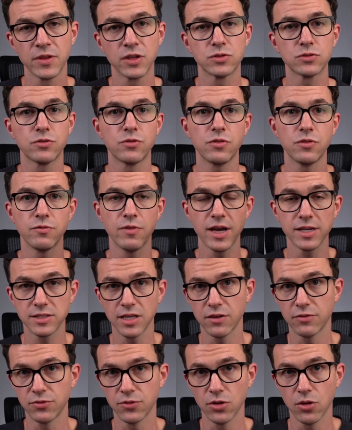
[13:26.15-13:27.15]
So if you invest
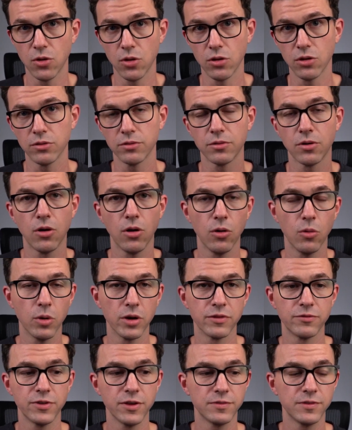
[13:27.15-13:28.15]
at full whole, whole
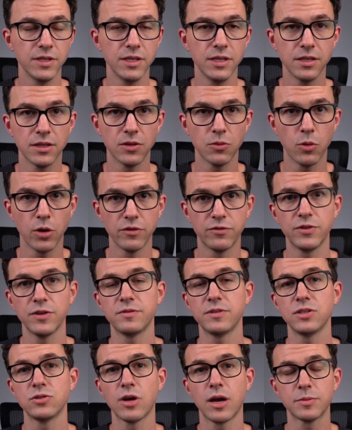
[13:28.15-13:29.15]
150, the
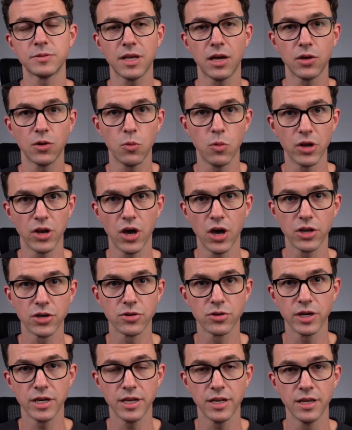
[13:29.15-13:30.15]
150 drops down to
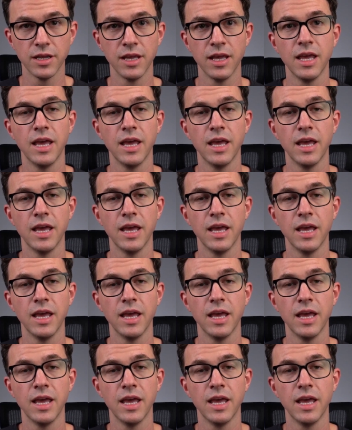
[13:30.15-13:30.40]
100,